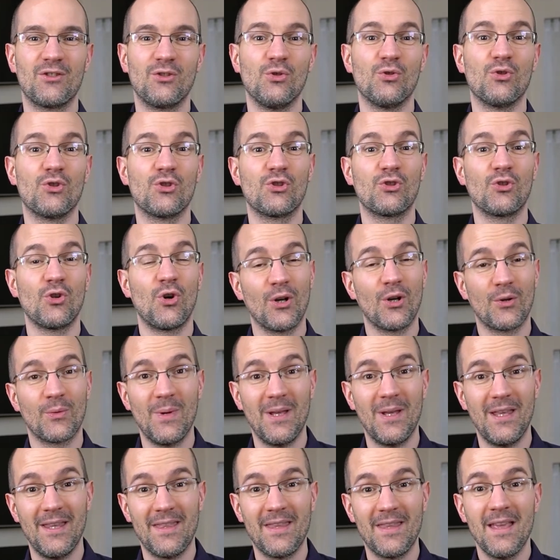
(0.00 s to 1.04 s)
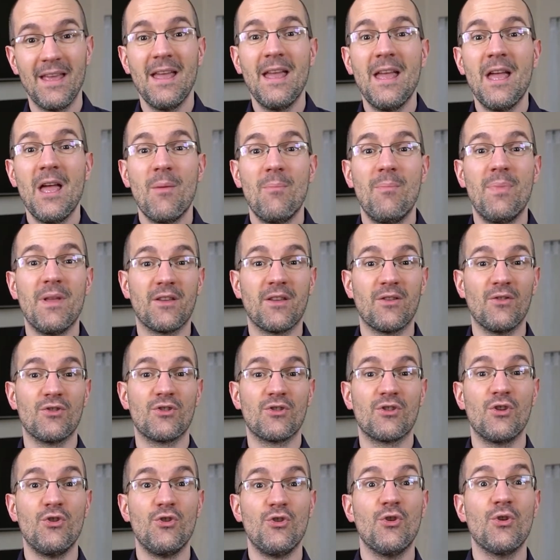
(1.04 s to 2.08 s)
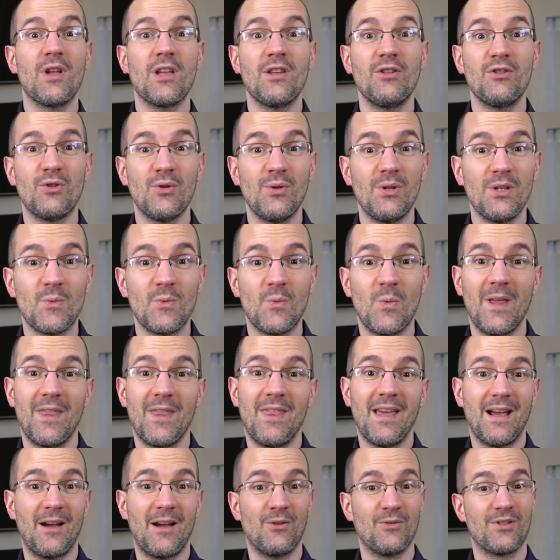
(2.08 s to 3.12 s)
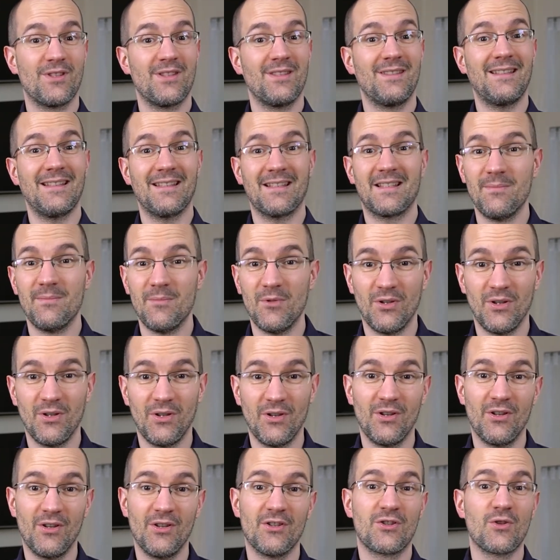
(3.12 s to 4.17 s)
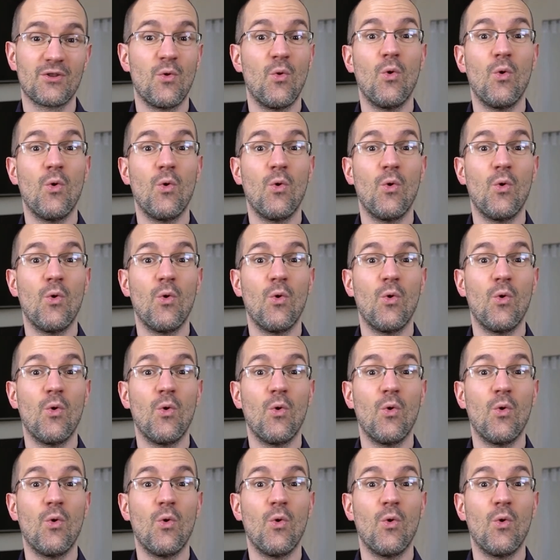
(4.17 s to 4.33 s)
to start with because you can do it without testimonials